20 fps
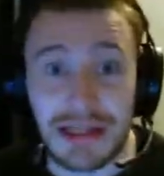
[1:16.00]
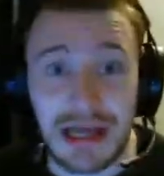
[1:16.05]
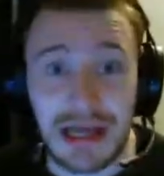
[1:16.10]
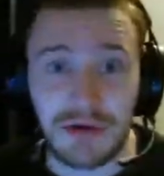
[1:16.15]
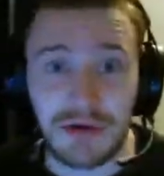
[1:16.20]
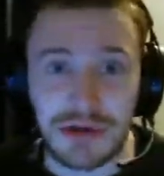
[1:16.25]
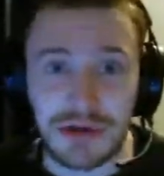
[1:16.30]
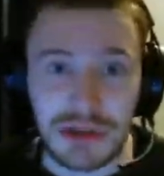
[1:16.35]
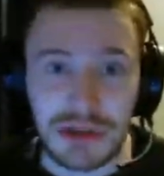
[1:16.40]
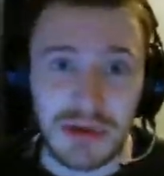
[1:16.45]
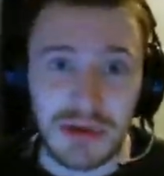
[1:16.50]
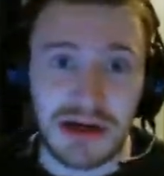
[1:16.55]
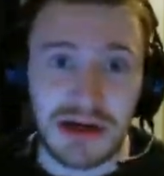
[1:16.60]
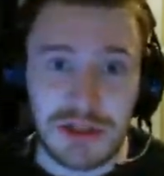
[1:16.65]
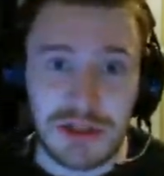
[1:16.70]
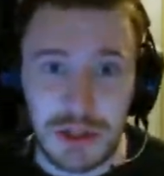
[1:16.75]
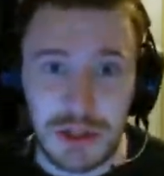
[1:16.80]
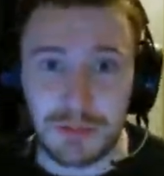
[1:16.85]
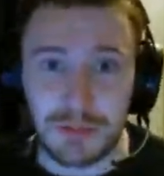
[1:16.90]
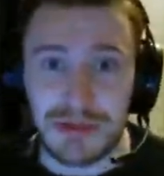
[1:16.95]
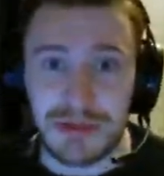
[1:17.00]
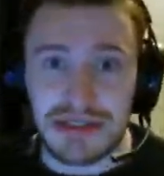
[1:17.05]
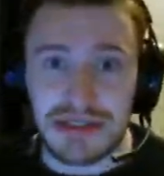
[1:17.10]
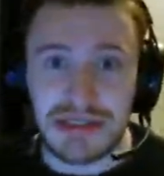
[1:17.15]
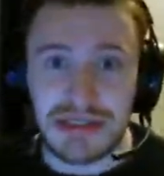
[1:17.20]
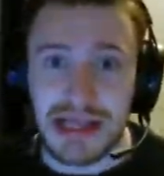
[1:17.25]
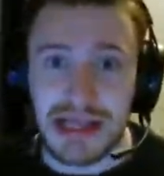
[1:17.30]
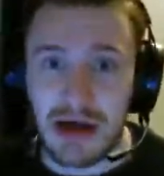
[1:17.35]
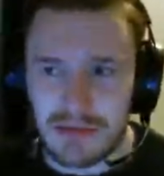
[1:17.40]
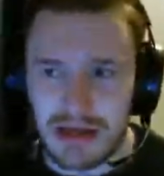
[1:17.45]
how good you are at
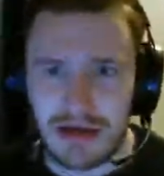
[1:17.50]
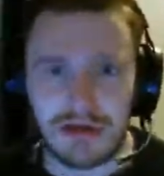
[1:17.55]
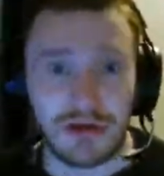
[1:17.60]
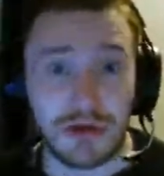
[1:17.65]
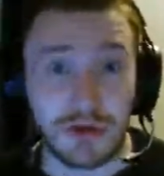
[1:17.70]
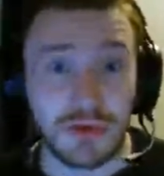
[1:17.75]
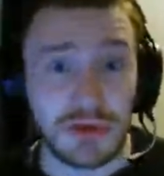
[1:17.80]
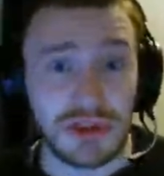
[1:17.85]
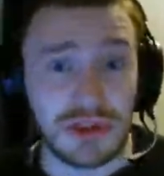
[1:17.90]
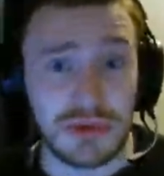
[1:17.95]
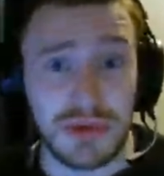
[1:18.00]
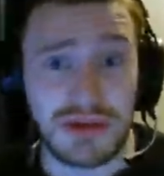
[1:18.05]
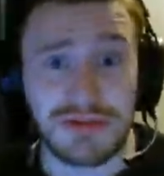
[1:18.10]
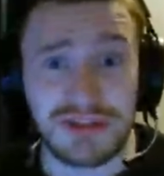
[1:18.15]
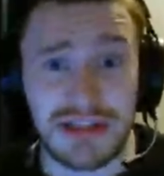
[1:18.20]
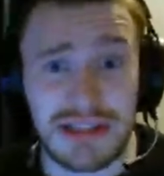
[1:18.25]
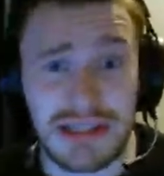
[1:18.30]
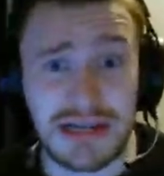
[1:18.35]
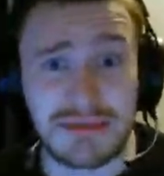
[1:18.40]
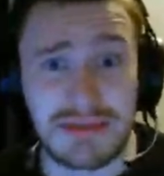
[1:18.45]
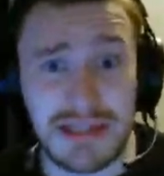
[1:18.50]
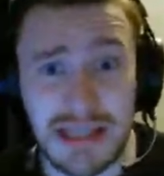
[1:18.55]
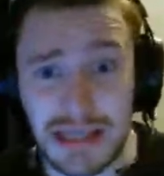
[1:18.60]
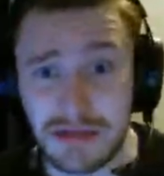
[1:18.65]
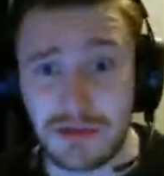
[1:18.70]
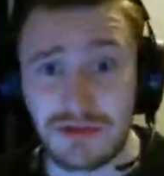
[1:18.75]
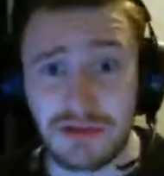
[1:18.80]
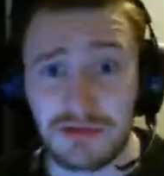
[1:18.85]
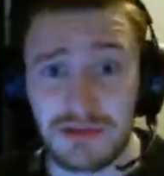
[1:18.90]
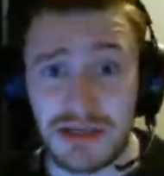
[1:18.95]
zombies and how long you want to wait for the time to
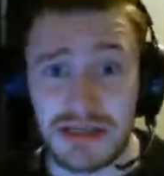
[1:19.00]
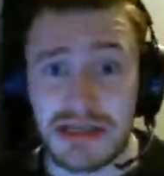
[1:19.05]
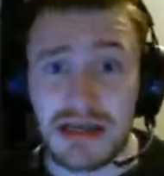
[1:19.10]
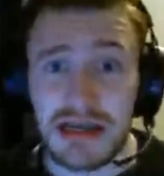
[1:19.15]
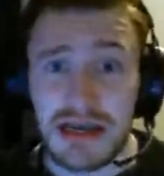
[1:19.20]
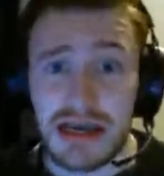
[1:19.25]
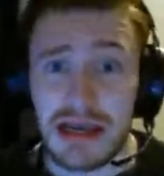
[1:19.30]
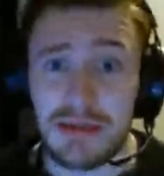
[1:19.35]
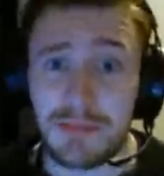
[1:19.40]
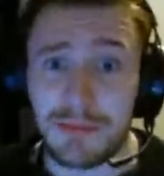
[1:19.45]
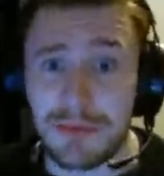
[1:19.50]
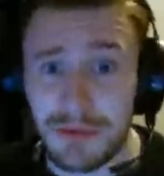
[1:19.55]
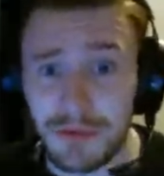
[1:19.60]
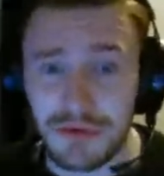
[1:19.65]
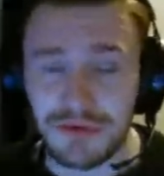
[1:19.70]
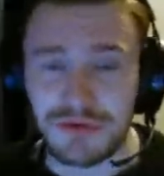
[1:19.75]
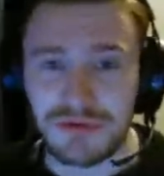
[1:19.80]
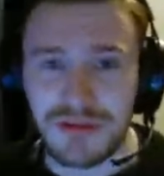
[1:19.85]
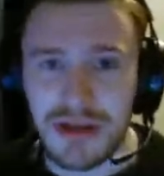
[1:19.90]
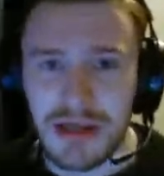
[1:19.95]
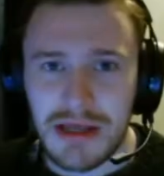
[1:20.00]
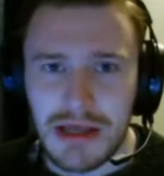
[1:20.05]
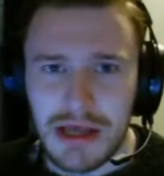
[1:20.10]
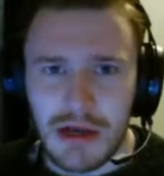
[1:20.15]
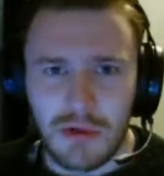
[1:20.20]
kill to be improved.